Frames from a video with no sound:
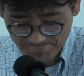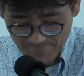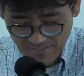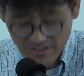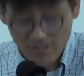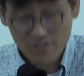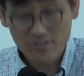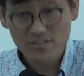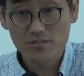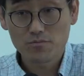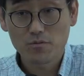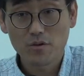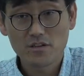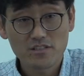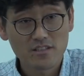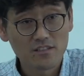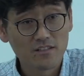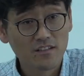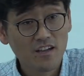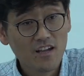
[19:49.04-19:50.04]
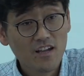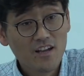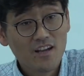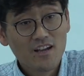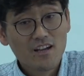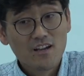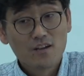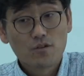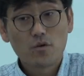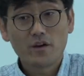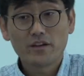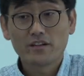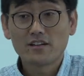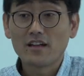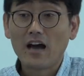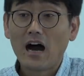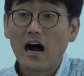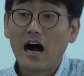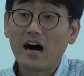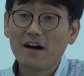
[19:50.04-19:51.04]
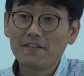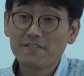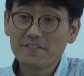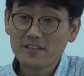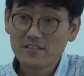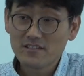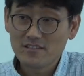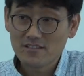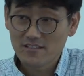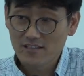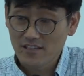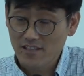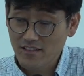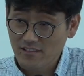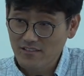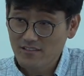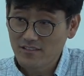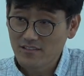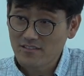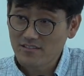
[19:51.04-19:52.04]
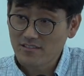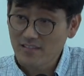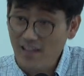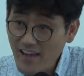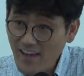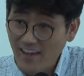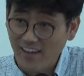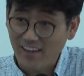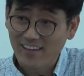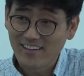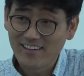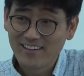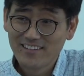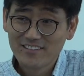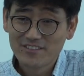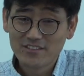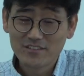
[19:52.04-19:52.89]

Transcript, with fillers: You know, this wasn't quite an obvious thing to say